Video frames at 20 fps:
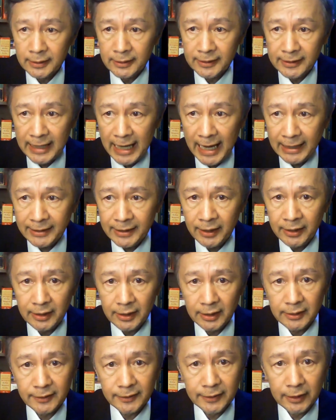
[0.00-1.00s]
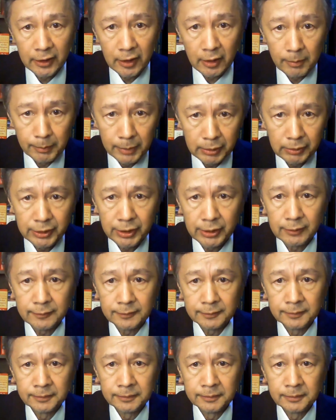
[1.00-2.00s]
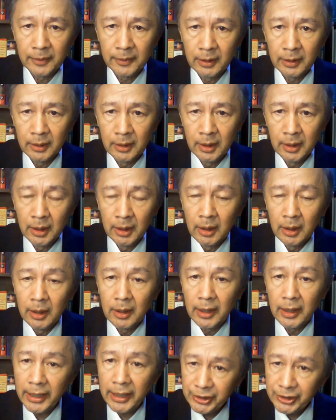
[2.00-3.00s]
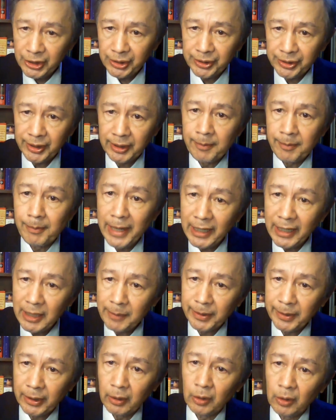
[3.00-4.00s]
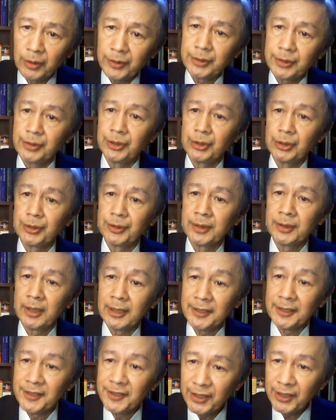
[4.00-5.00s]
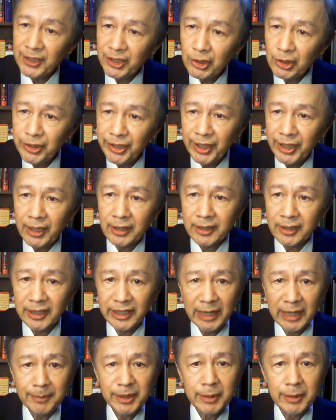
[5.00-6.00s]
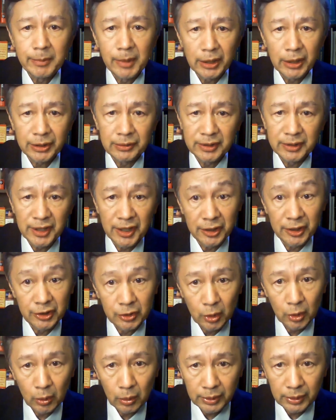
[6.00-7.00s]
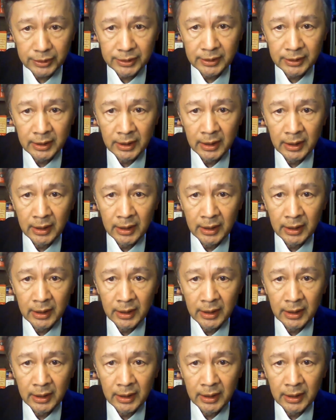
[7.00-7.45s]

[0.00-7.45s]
That is their motive. Actually, Manabe also used a single layer calamity model in his talks.